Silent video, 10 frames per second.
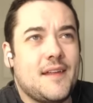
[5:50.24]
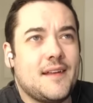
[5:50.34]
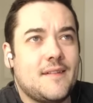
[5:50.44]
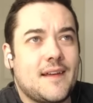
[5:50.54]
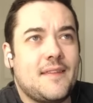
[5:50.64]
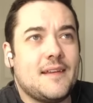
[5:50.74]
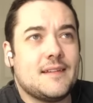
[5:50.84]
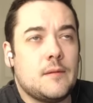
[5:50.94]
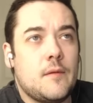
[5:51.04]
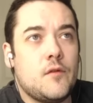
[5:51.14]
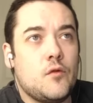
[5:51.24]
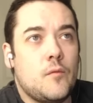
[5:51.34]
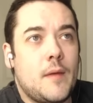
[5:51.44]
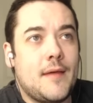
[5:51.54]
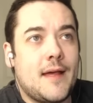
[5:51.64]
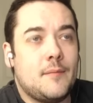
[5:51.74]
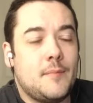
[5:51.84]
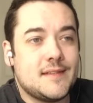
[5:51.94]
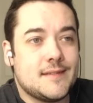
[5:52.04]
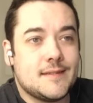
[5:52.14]
think, like, I think some of you who maybe had
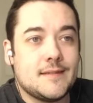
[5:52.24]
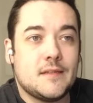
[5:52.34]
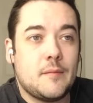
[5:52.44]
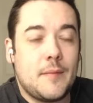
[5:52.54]
businesses in the